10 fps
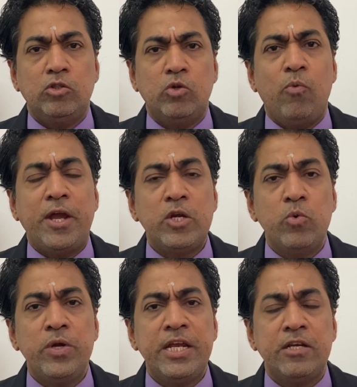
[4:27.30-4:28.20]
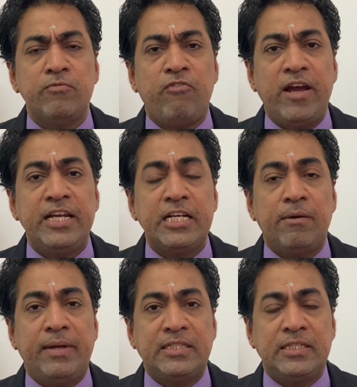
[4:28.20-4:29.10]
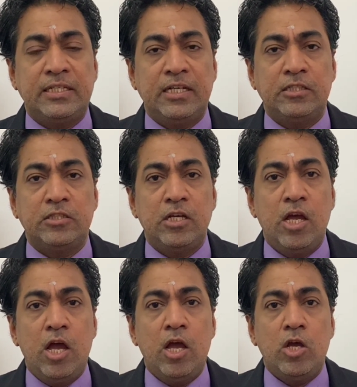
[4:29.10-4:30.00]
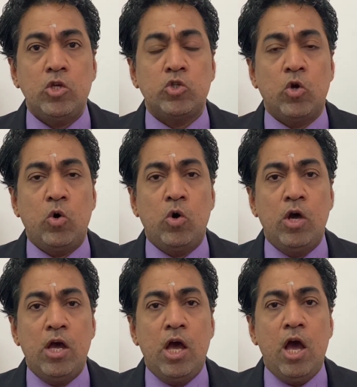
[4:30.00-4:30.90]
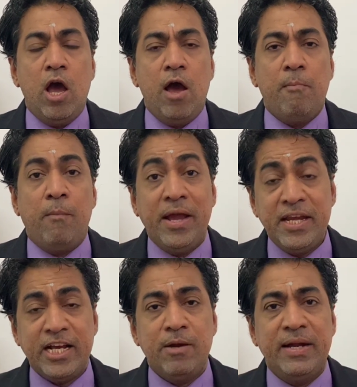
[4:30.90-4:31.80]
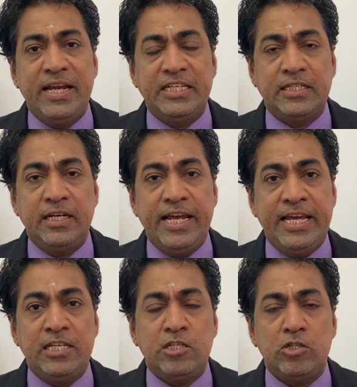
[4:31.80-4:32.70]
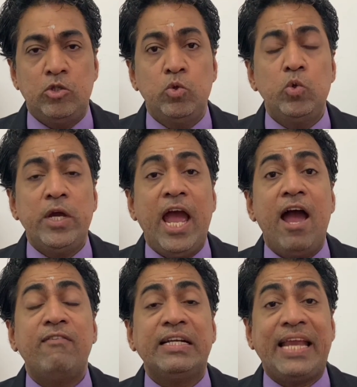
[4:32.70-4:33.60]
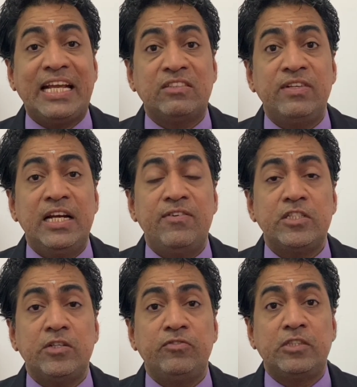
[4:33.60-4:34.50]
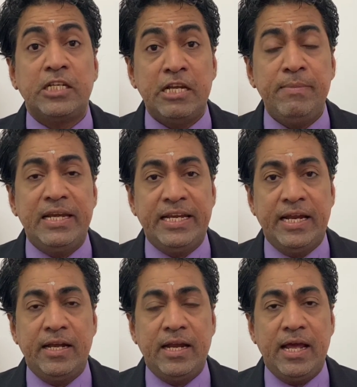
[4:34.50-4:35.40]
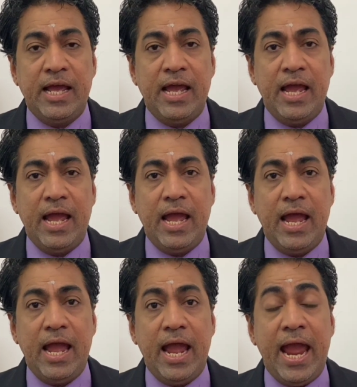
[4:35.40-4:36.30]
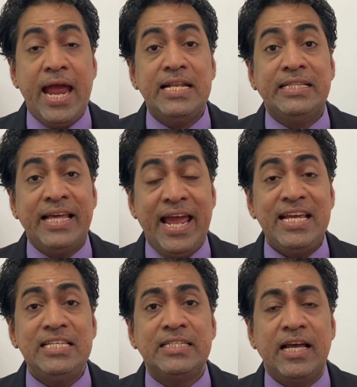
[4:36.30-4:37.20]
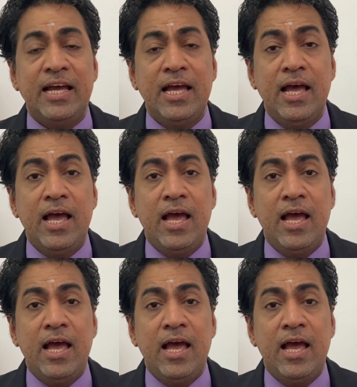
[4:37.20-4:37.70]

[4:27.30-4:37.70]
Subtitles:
so why do we need to file income tax returns? So my recommendation is, you have a tax-free allowance of 3 million and there is a